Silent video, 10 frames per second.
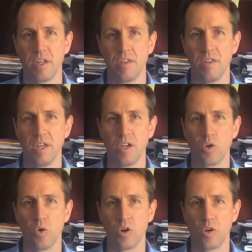the
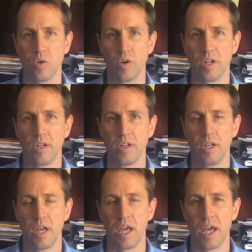coracoid,
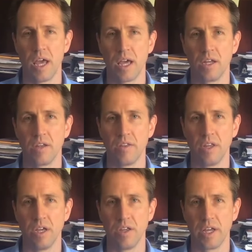and
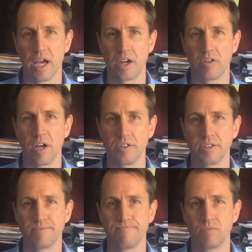the iliac
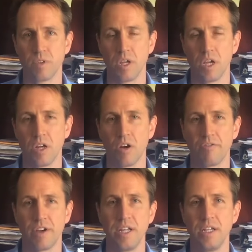crest. And our
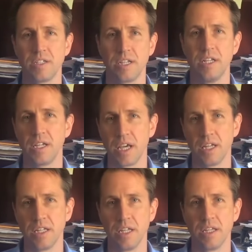findings
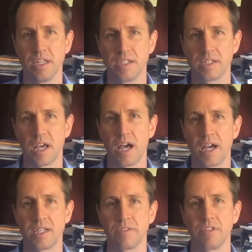indicated that the
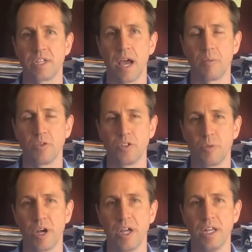size of the scapular
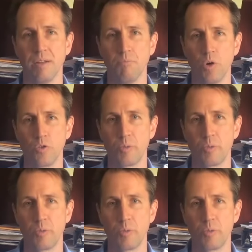spine in most